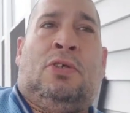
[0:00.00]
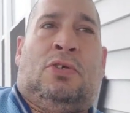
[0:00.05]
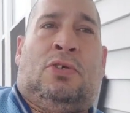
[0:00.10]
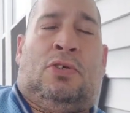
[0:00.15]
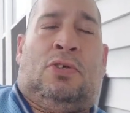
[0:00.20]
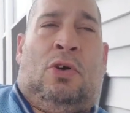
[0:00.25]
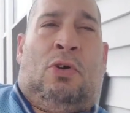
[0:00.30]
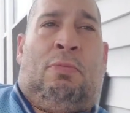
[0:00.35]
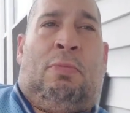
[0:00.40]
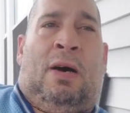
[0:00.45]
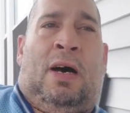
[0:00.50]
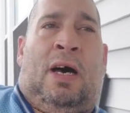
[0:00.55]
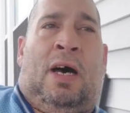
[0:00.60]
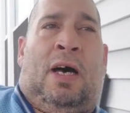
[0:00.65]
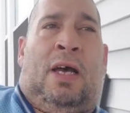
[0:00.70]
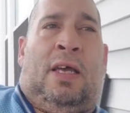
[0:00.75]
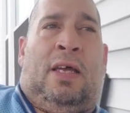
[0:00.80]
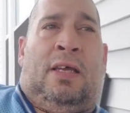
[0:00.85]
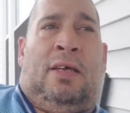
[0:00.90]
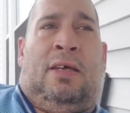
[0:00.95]
So
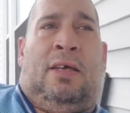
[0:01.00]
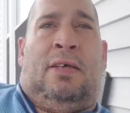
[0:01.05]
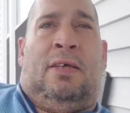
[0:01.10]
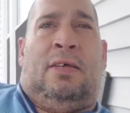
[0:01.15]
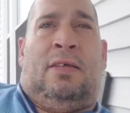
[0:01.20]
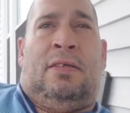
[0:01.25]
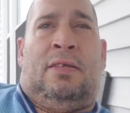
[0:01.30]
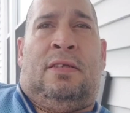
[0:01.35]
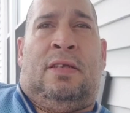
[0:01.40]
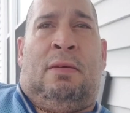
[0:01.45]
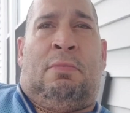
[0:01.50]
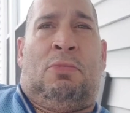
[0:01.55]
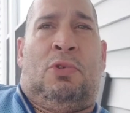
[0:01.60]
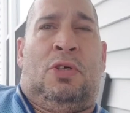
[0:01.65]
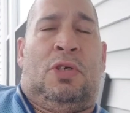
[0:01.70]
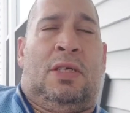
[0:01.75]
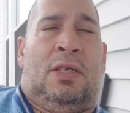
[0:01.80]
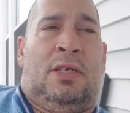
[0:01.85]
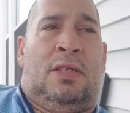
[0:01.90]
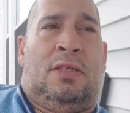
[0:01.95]
by them
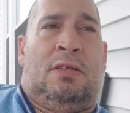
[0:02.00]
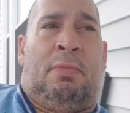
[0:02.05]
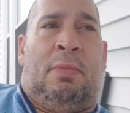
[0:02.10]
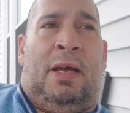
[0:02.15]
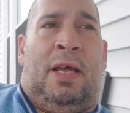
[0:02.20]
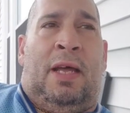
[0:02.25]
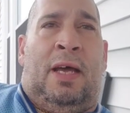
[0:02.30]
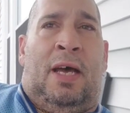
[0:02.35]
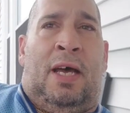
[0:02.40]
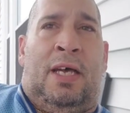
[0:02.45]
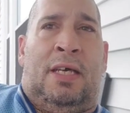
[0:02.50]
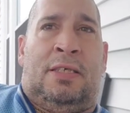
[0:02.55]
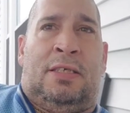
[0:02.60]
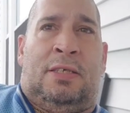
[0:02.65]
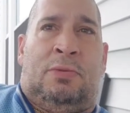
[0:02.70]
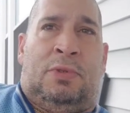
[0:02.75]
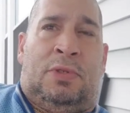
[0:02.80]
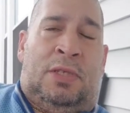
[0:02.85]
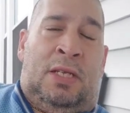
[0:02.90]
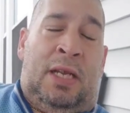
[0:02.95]
looking into my eyes,
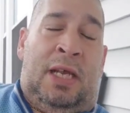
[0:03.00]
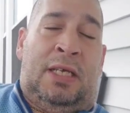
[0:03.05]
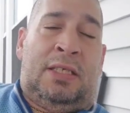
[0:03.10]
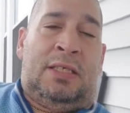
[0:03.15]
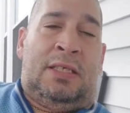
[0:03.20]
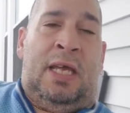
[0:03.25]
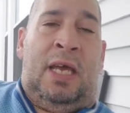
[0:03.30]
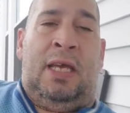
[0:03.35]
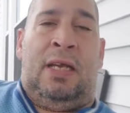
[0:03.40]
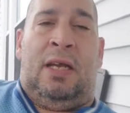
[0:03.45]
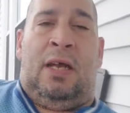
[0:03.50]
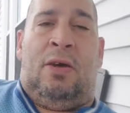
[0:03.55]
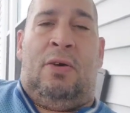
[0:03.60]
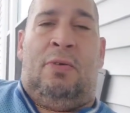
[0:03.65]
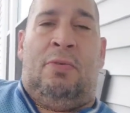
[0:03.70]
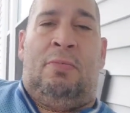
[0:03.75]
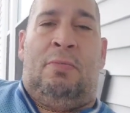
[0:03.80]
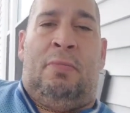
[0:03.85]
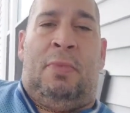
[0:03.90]
it was the next day now.